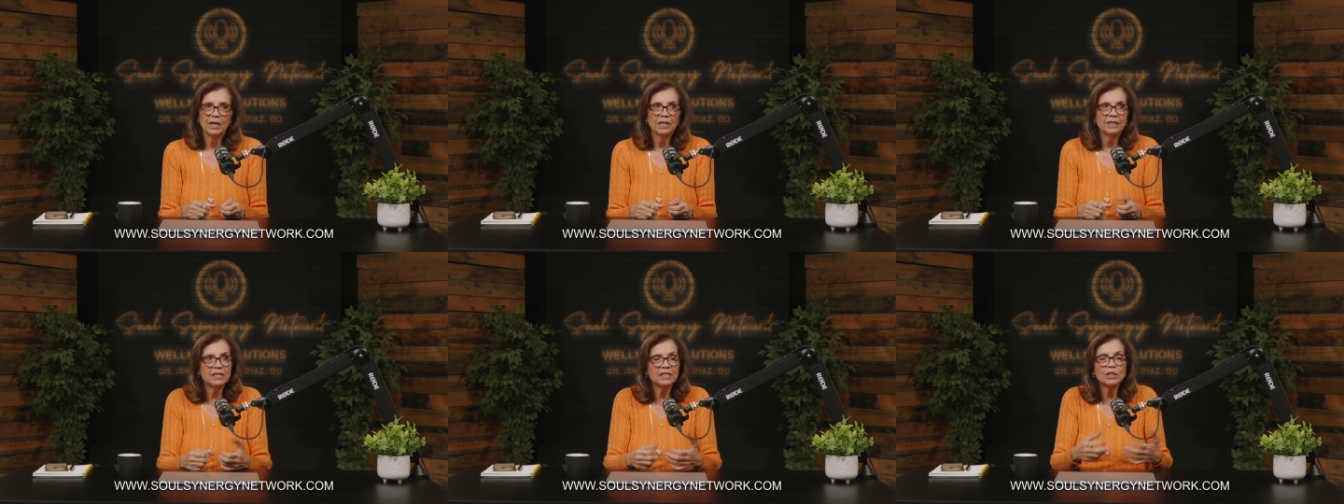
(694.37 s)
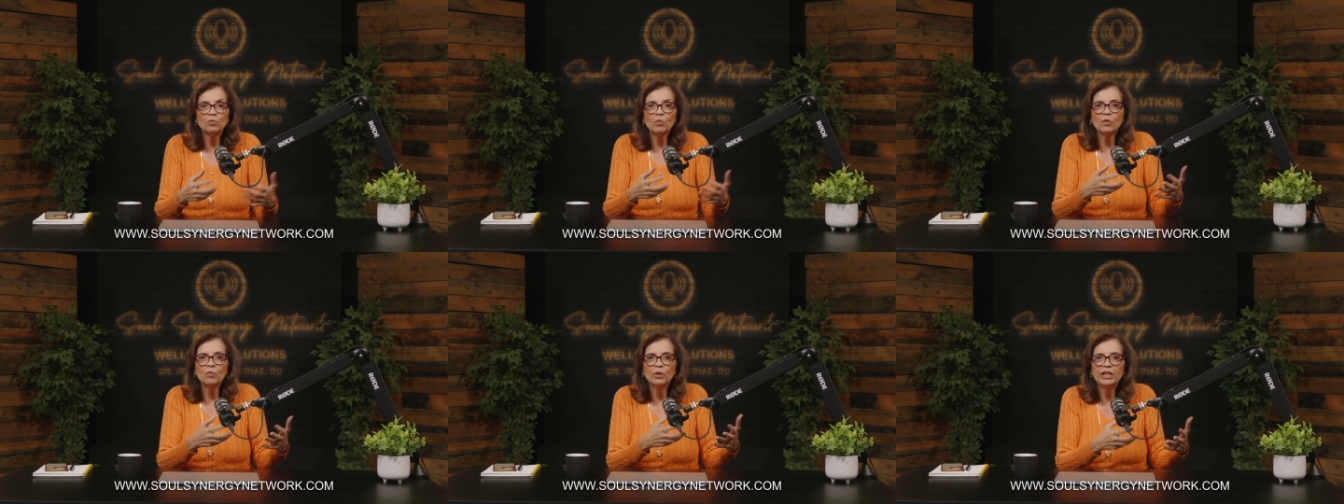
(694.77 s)
This is
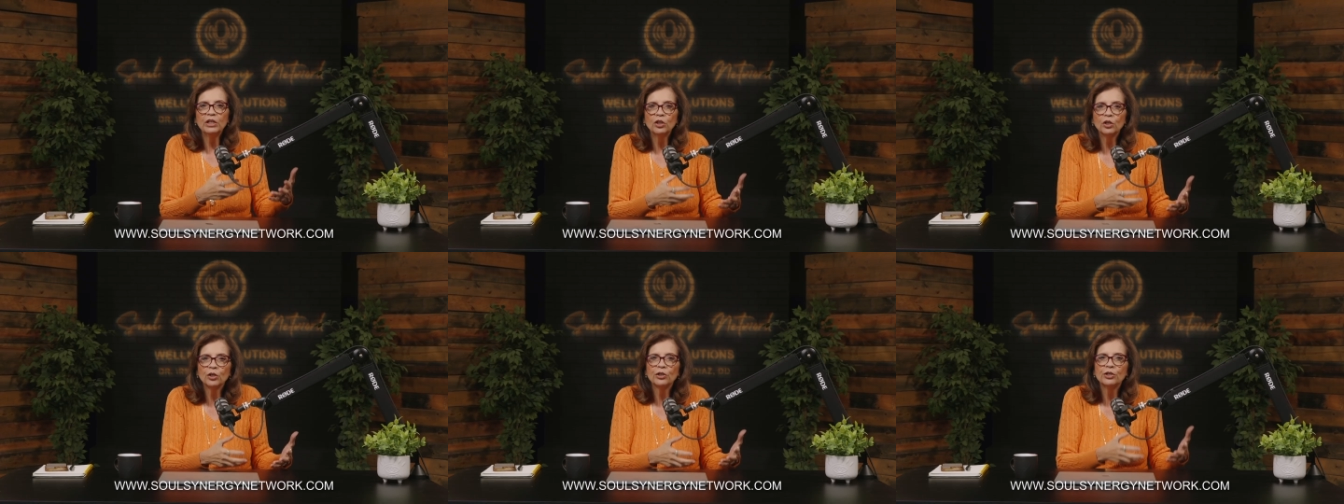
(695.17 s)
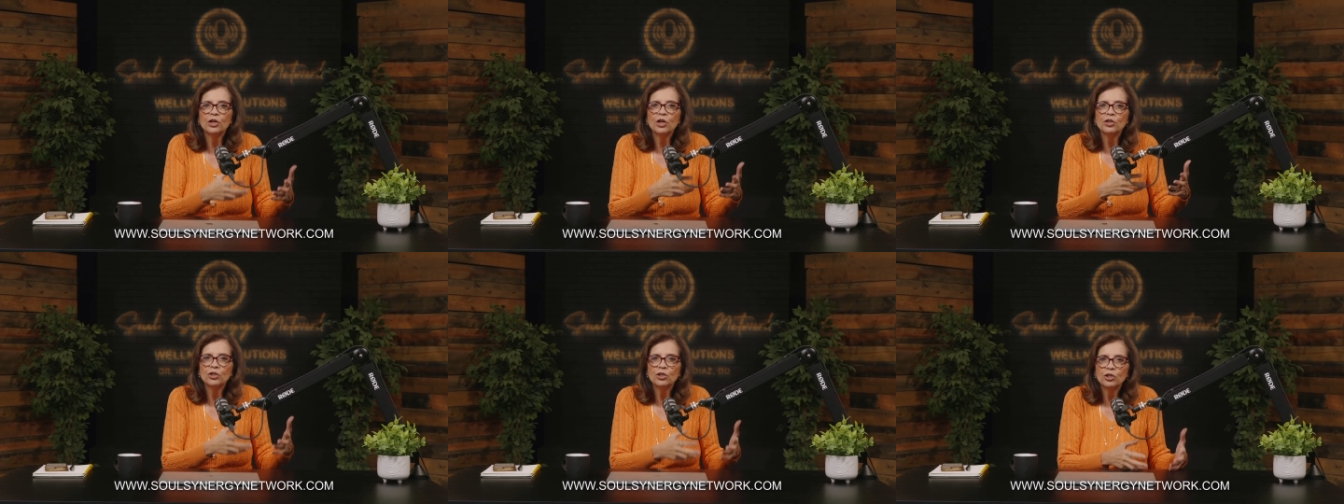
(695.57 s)
when we learn
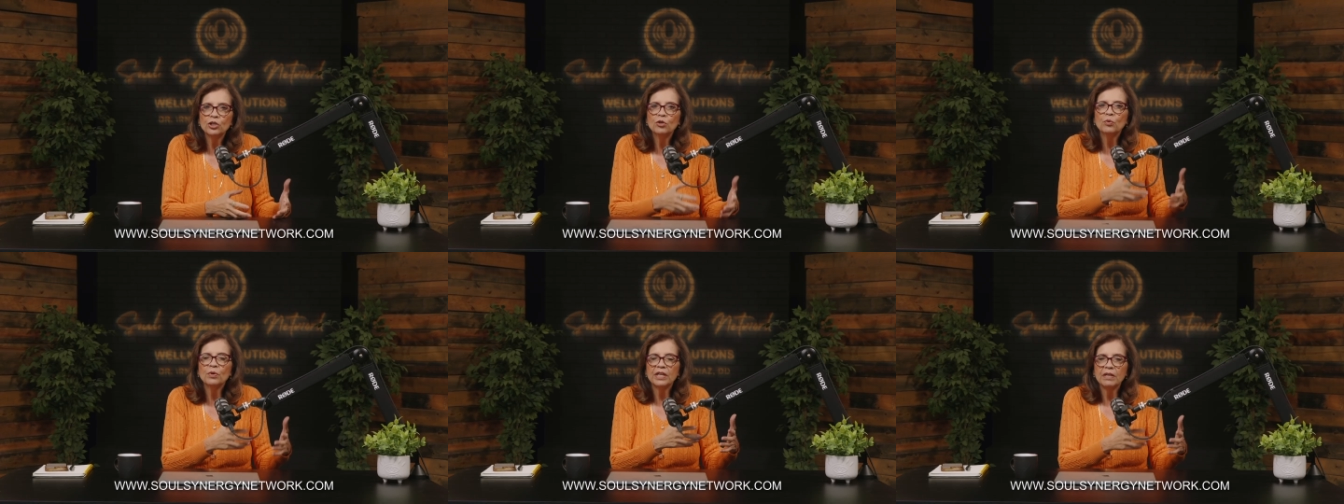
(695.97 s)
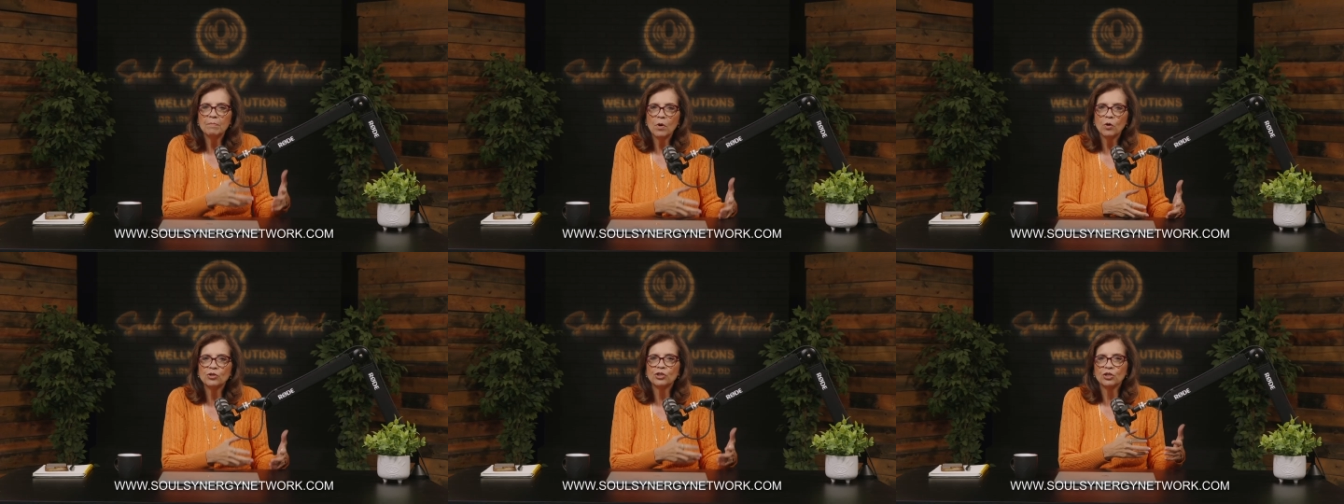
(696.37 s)
new
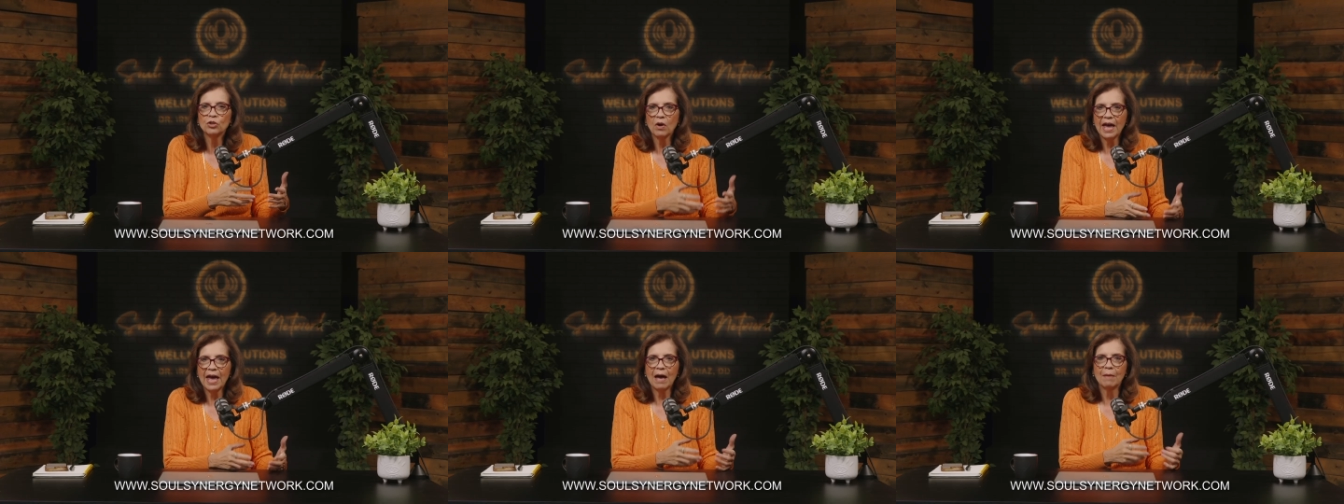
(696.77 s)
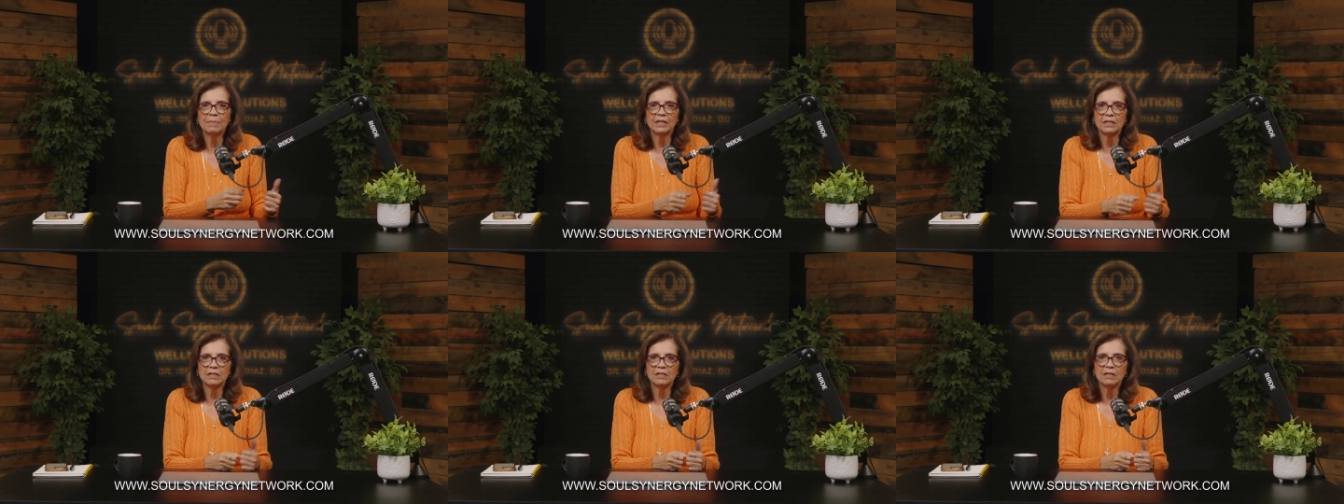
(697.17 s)
emotional
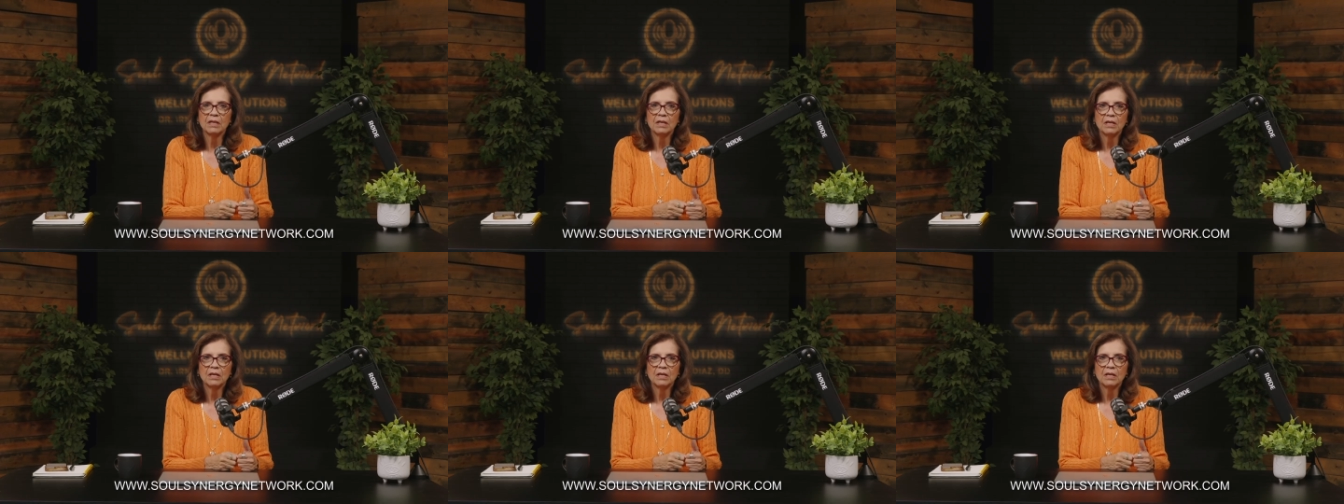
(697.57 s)
habits,